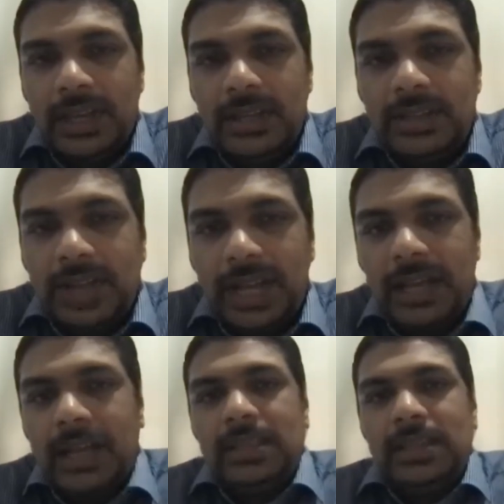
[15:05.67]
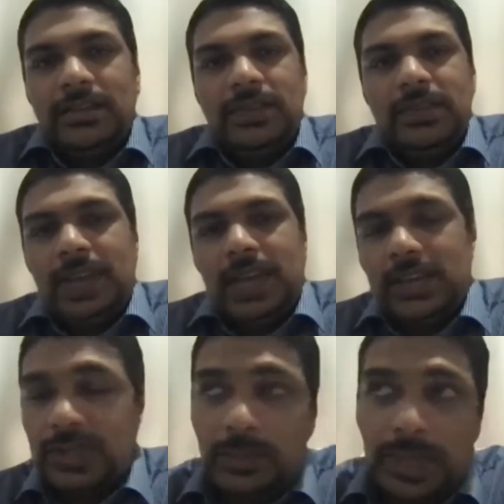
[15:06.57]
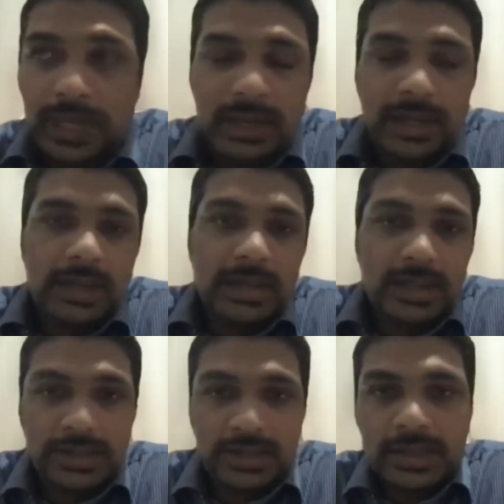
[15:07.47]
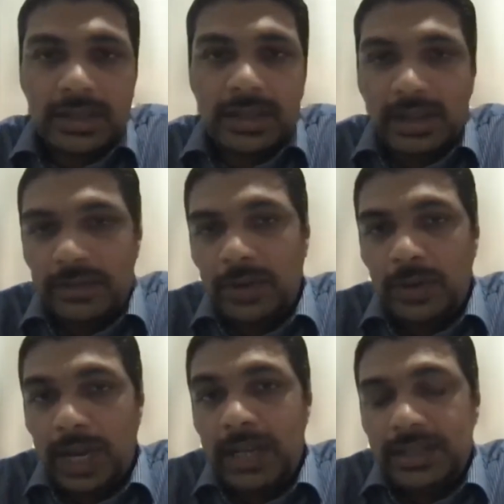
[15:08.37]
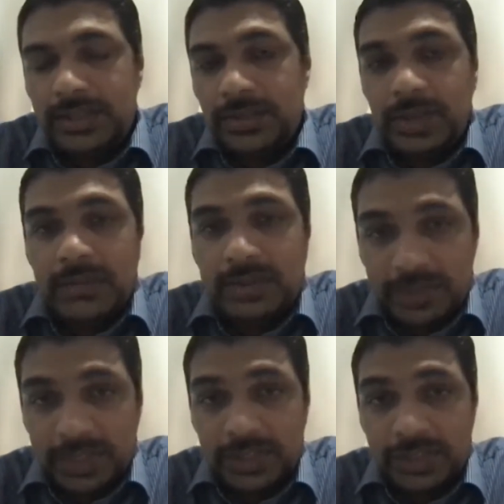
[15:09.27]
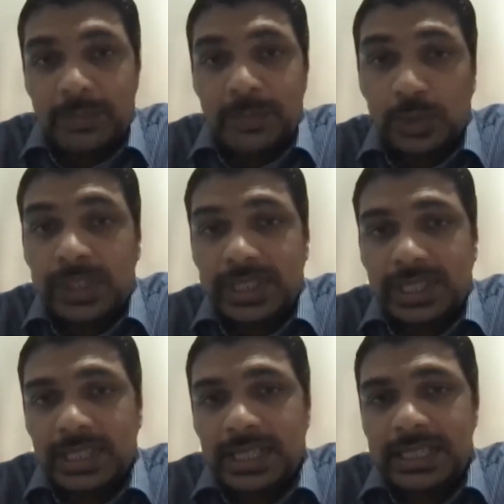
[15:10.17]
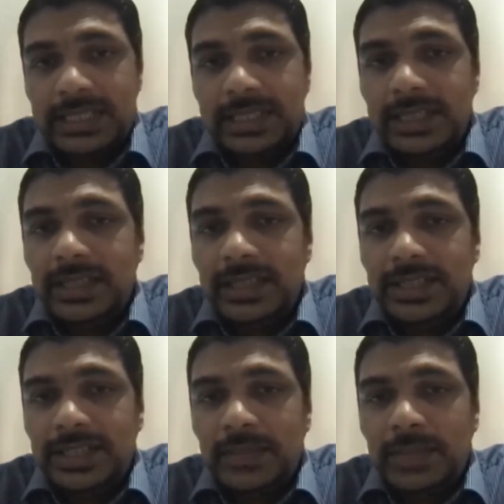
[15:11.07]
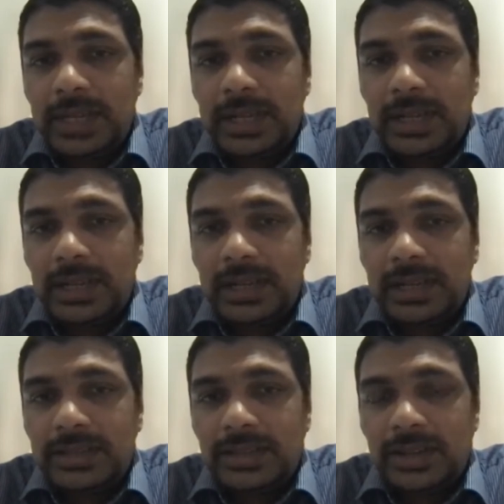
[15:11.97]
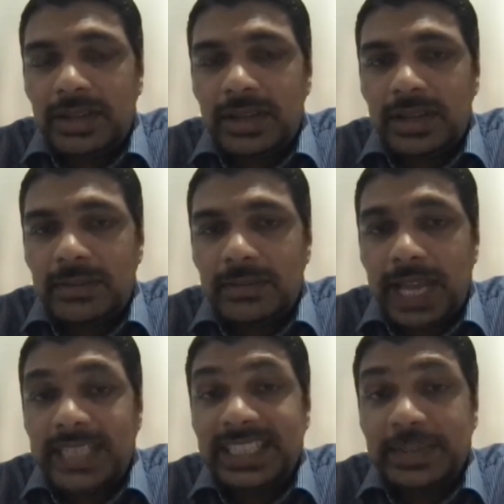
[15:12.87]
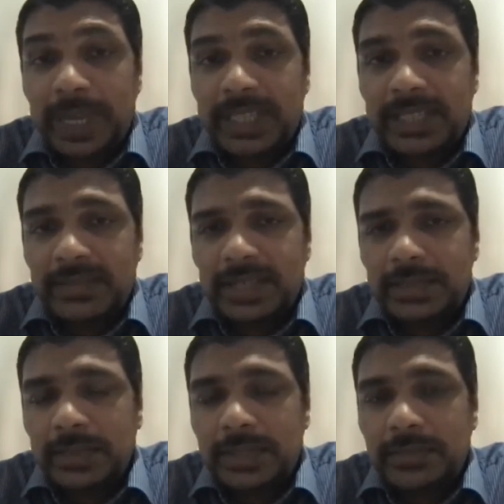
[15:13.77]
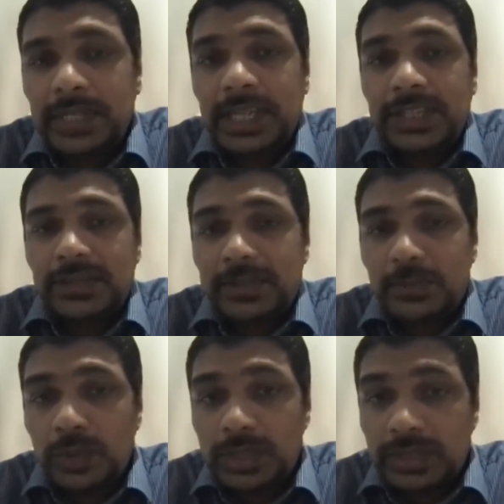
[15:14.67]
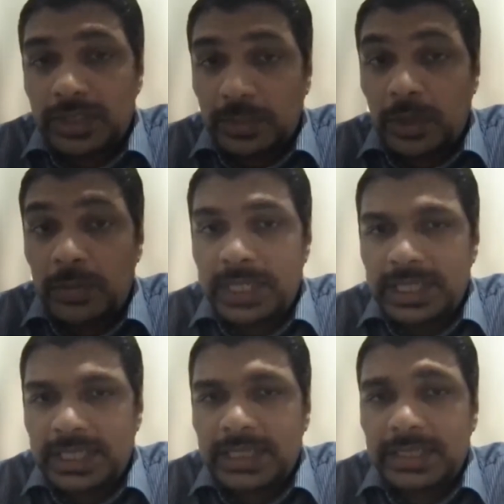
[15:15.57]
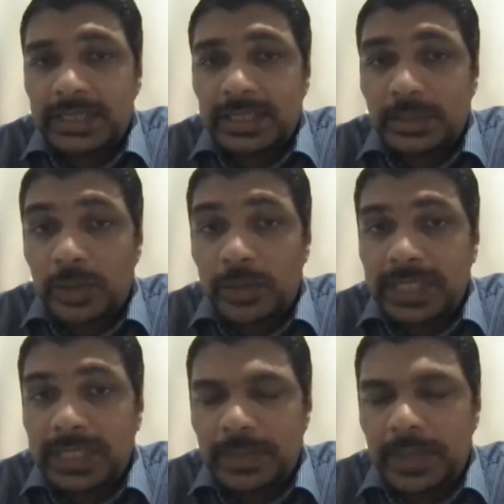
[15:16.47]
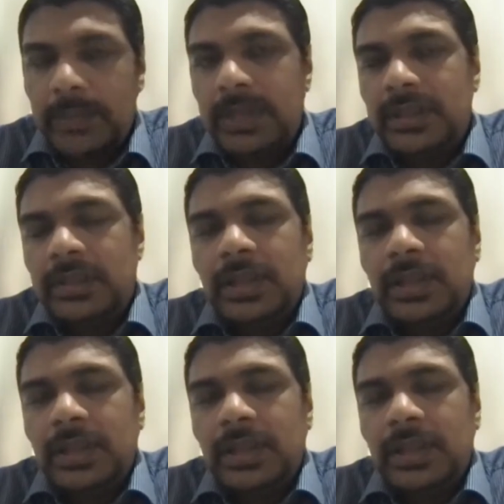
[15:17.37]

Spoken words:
so I think we've actually been in Indonesia for a while. So we have a version of Boost that is in Indonesia, but it's not as expansive as in Malaysia. We focus on small businesses, small business payments.